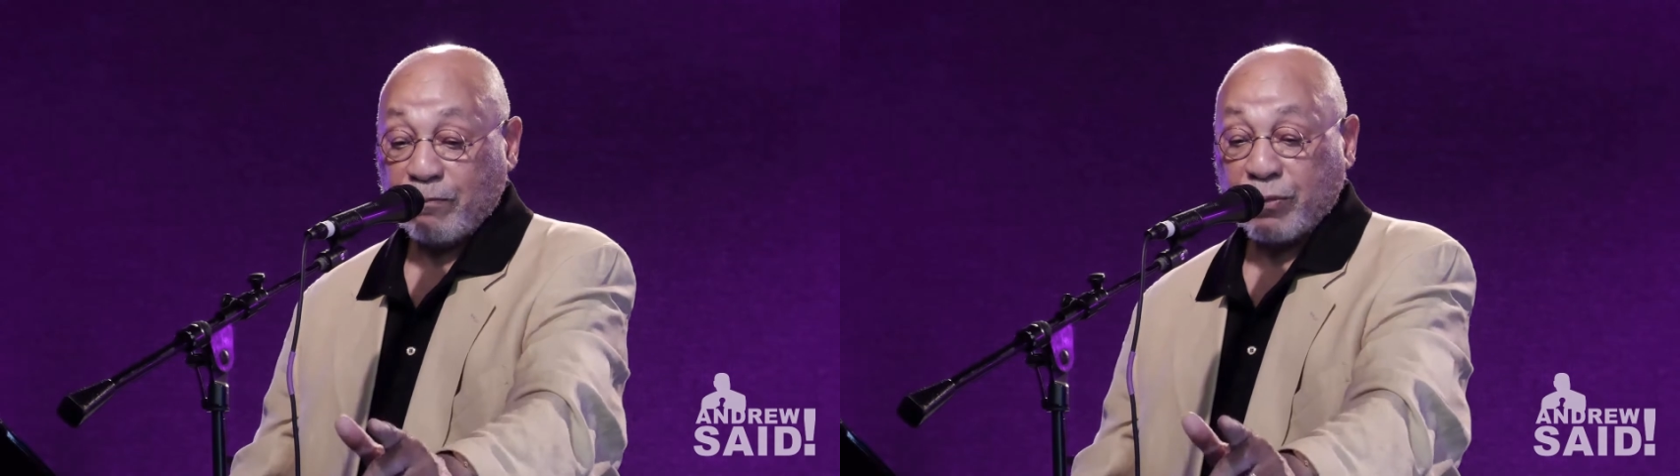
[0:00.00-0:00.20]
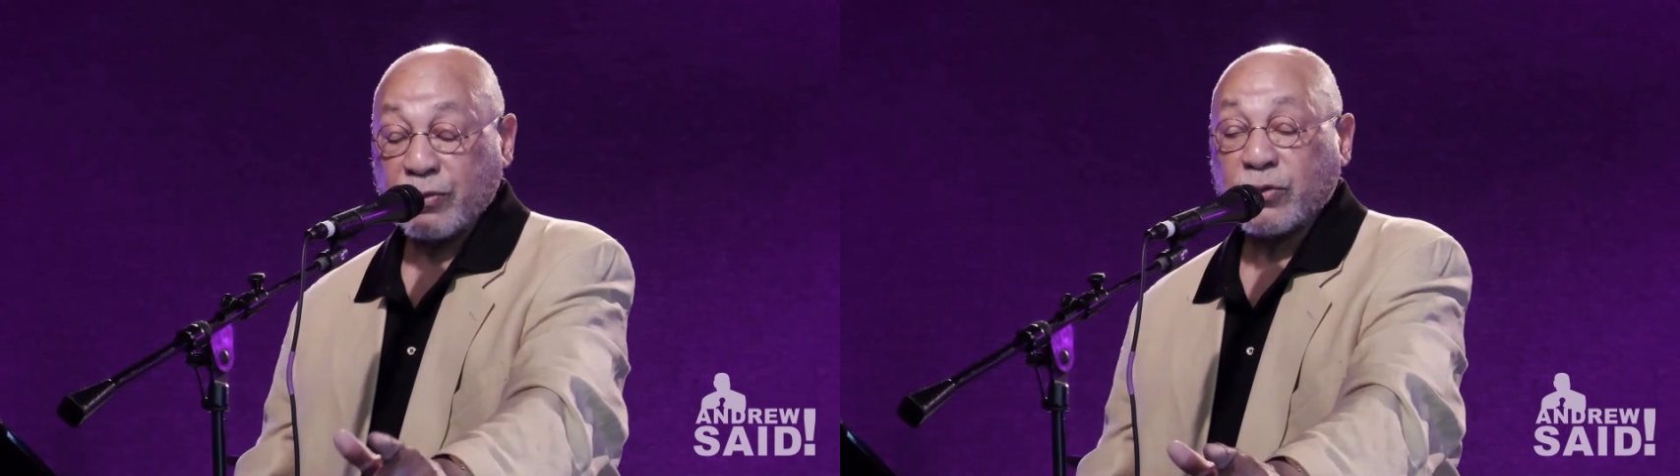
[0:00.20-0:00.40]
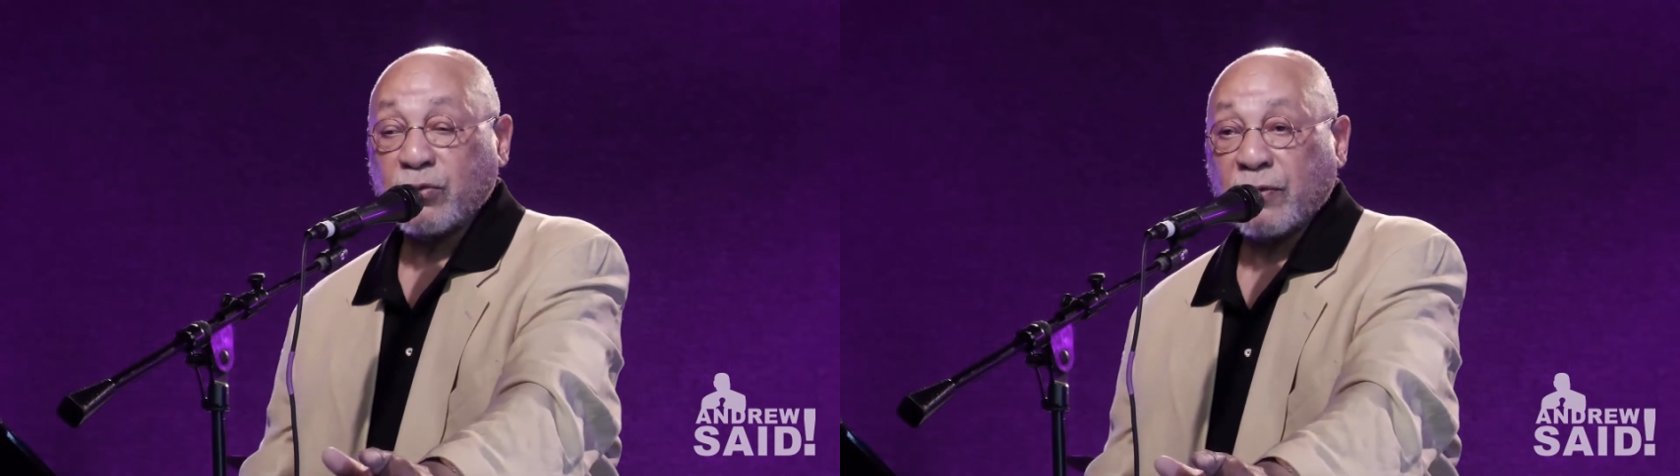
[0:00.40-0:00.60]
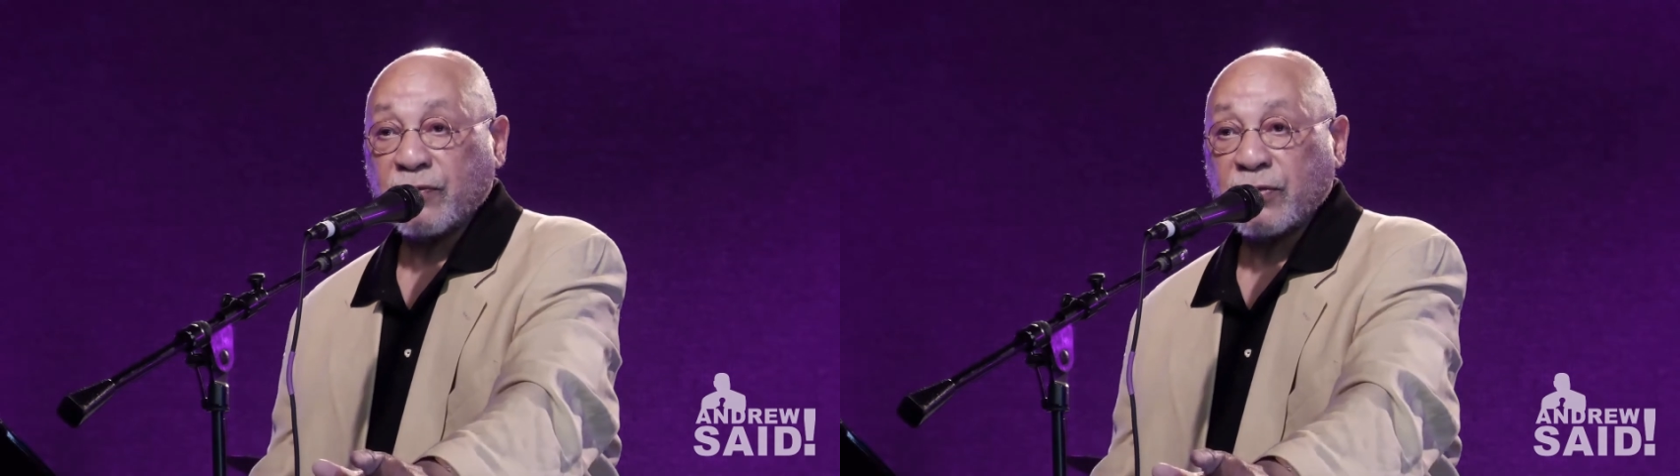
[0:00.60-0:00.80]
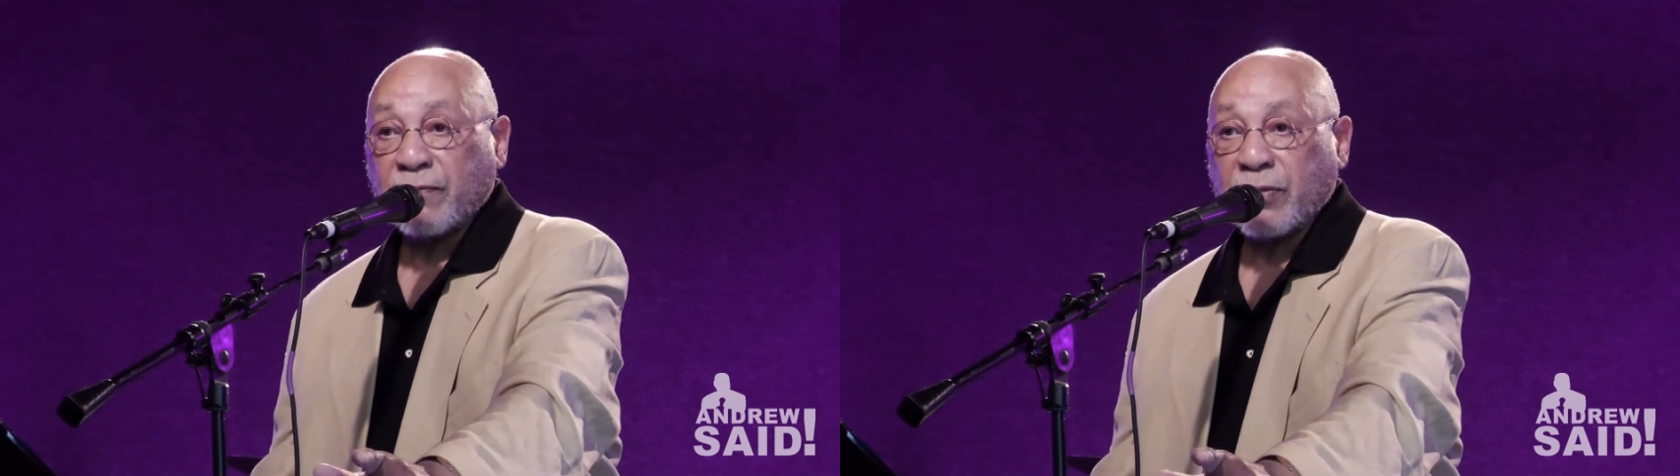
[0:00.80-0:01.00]
pursuit
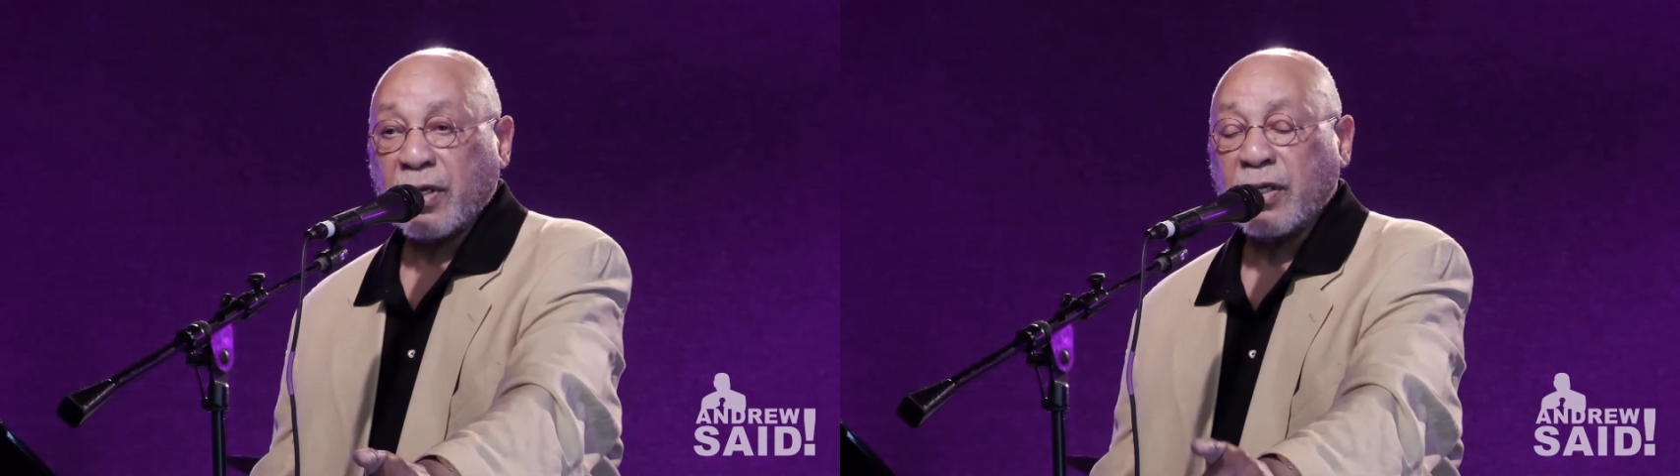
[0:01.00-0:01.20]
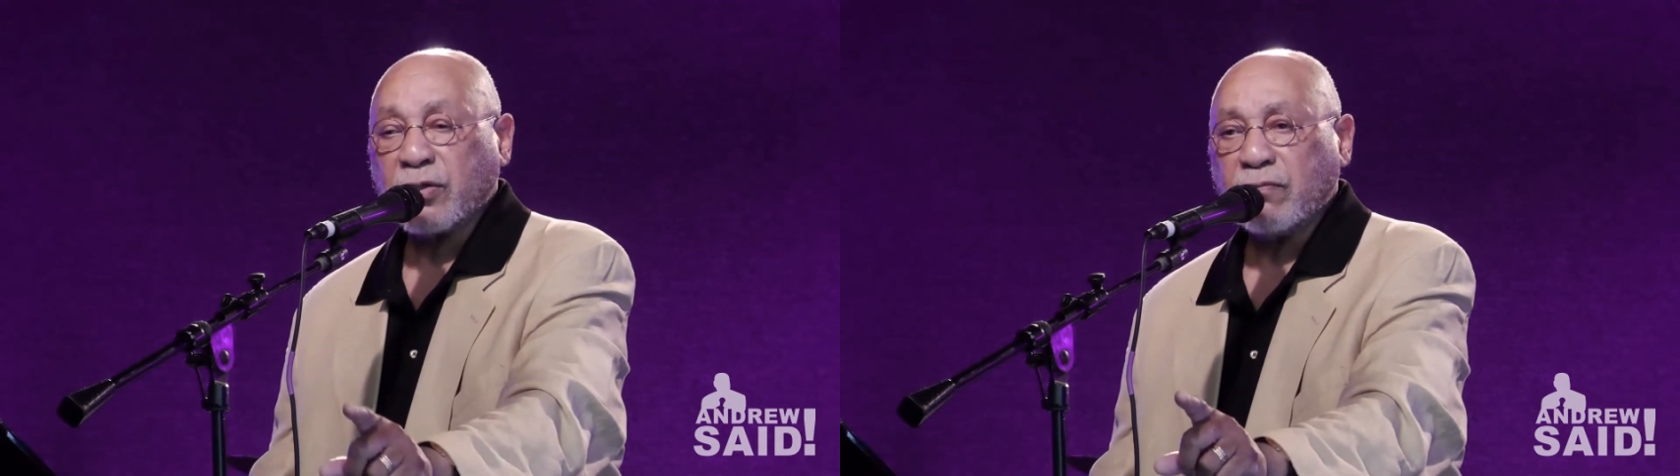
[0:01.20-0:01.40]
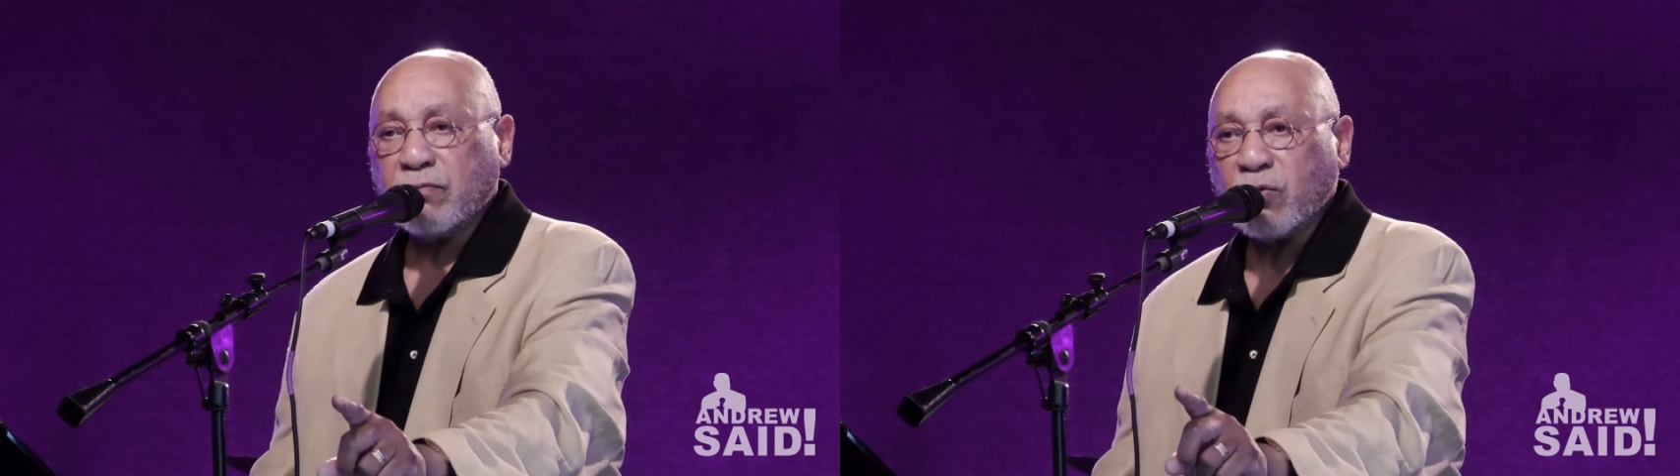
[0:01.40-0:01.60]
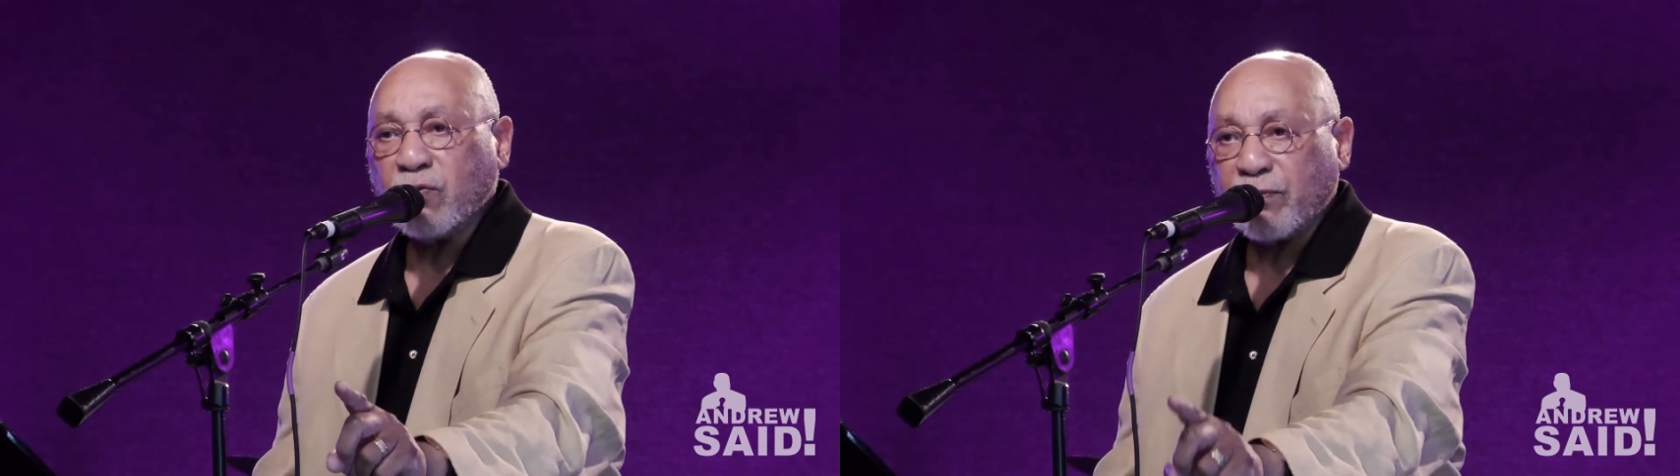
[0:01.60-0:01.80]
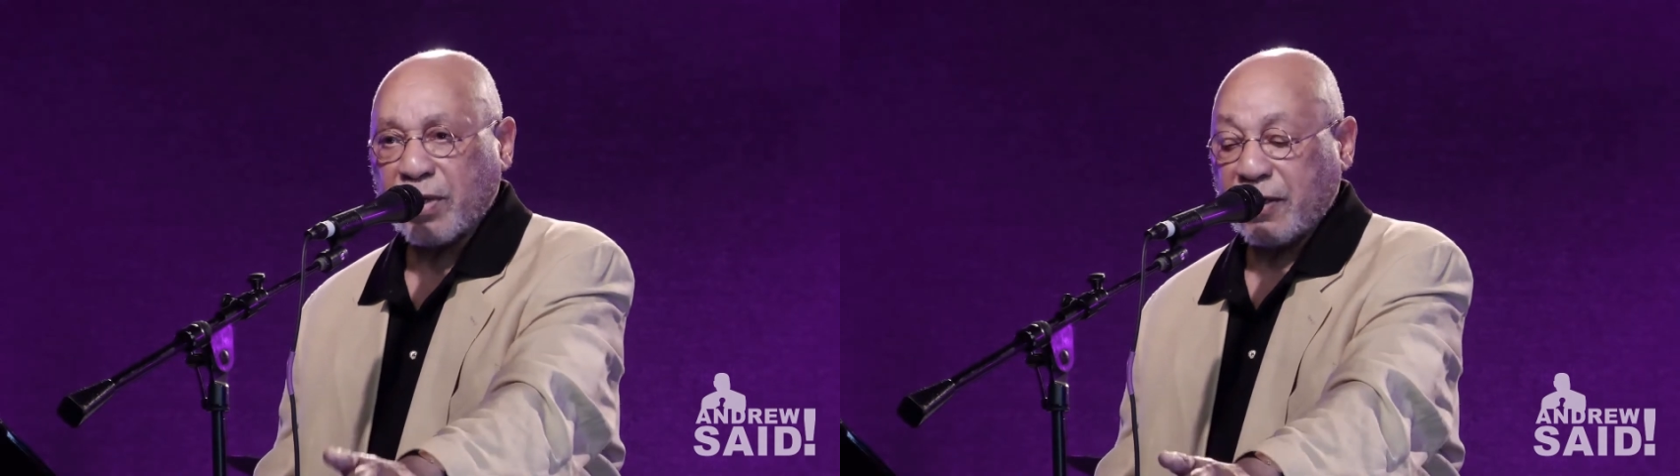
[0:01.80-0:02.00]
of something, it's a
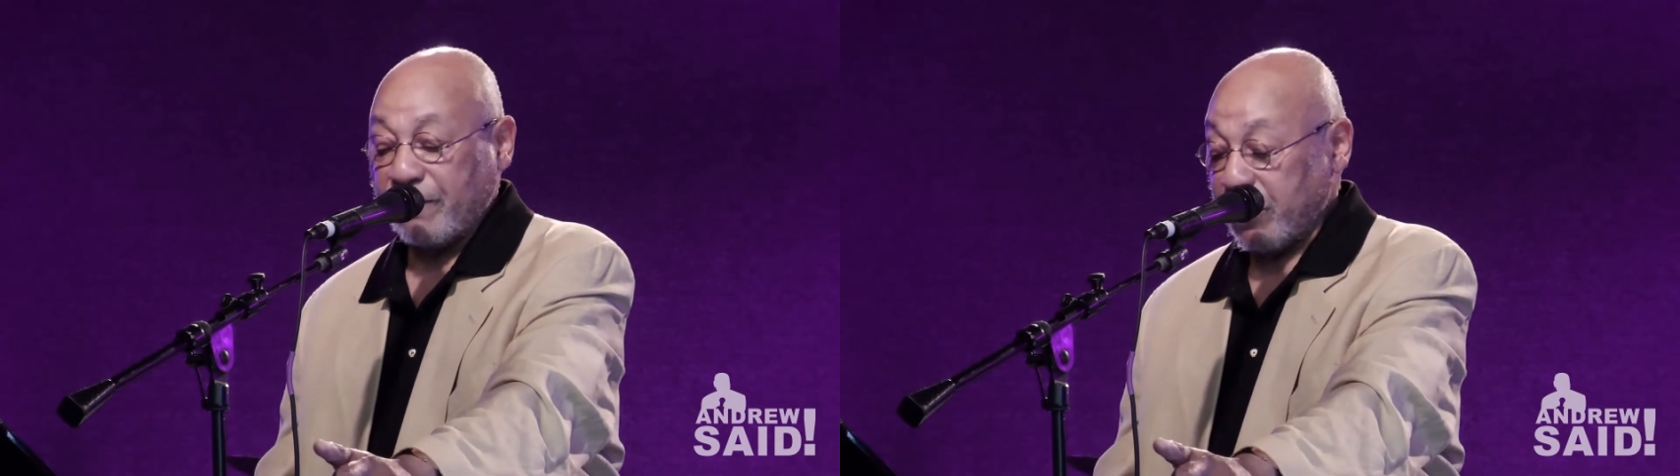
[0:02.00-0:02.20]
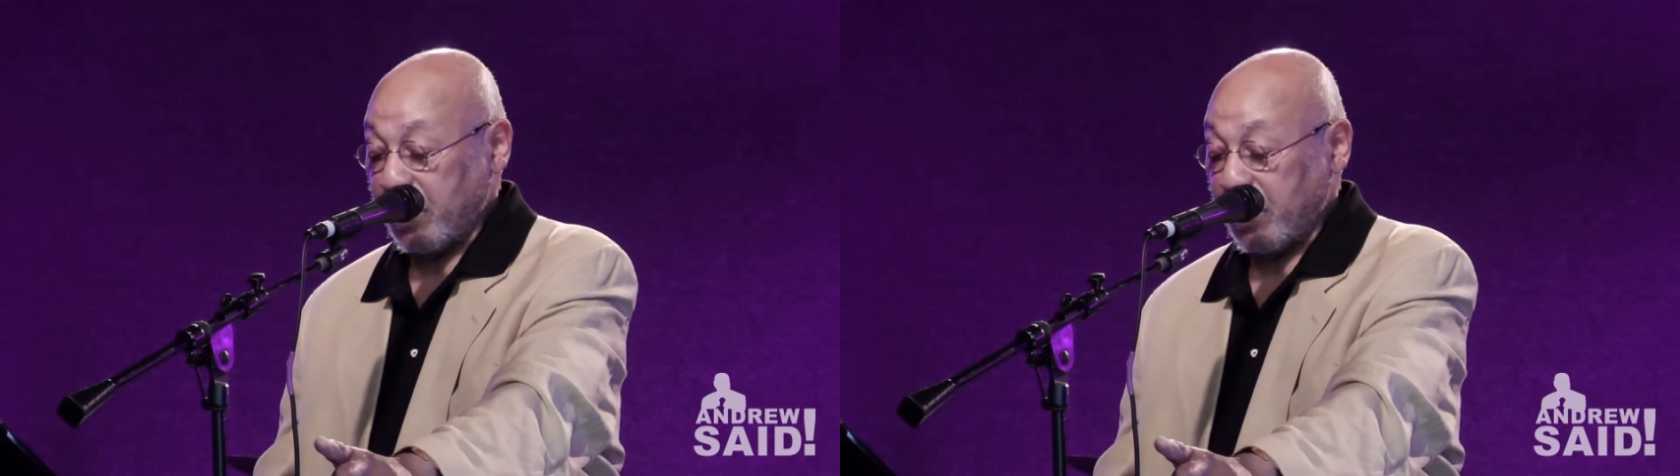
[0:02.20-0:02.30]
movement.